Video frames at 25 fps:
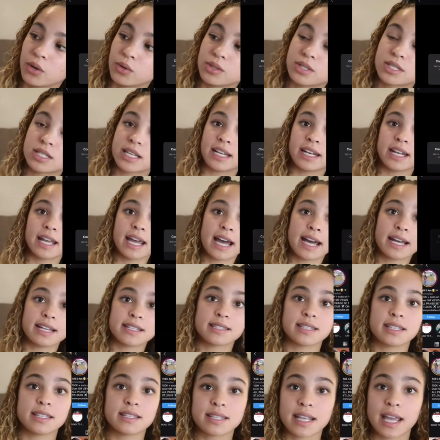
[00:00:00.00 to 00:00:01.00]
goes and it
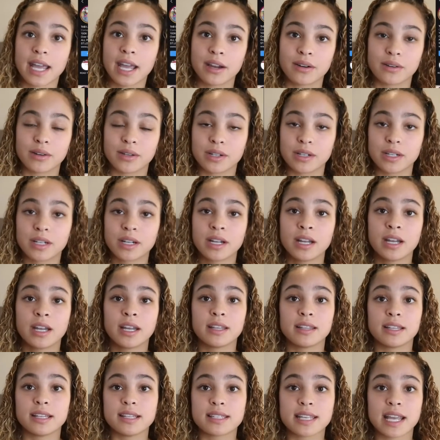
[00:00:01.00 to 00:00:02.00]
has this error.
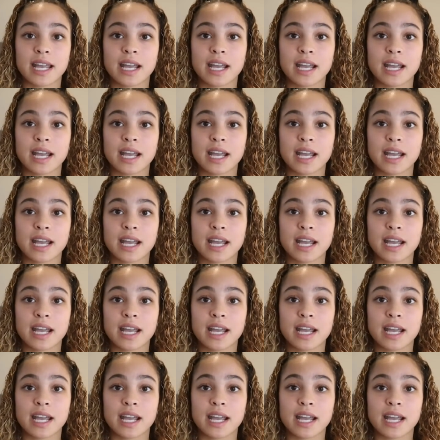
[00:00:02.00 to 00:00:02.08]
This